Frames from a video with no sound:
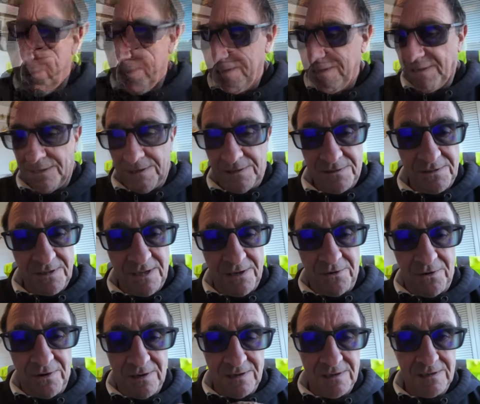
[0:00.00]
Right,
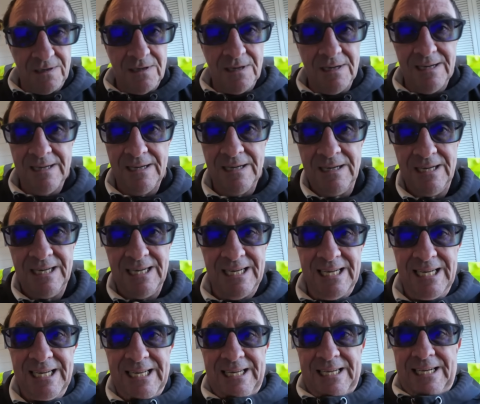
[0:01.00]
so
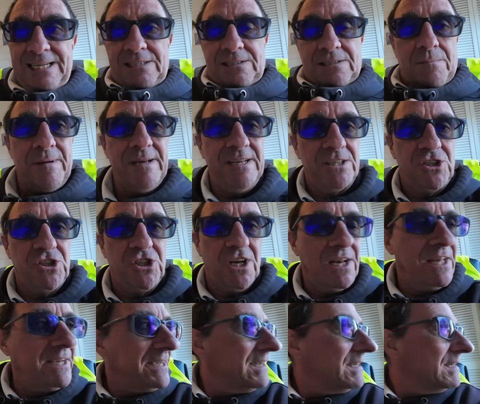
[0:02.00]
it's a bit
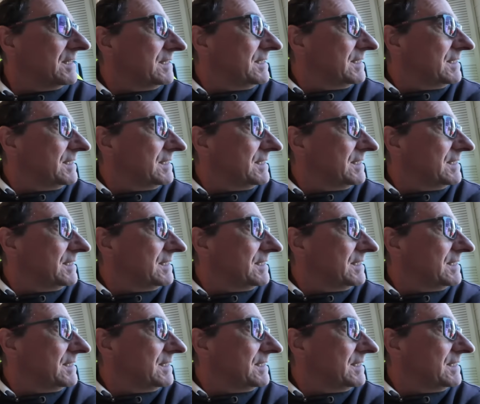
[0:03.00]
chilly,